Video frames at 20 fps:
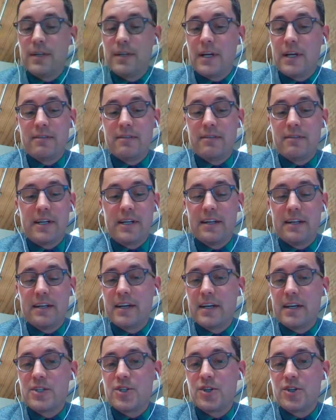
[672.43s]
David, again,
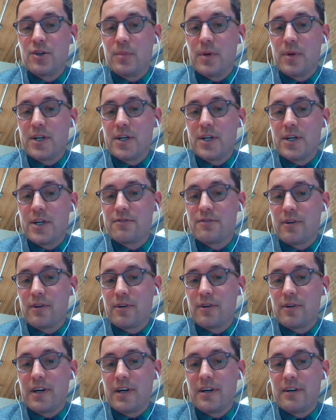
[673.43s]
thanks so much
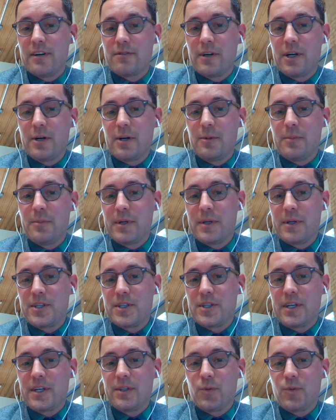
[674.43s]
for helping us
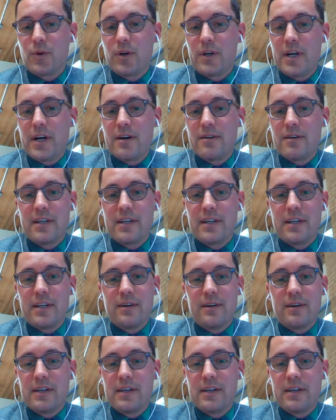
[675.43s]
to get the word out, and
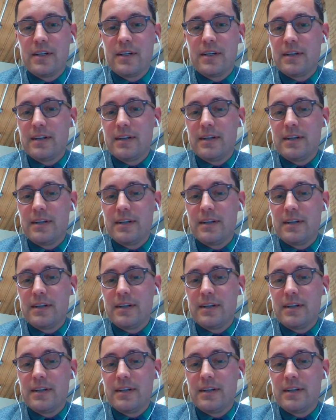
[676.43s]
all the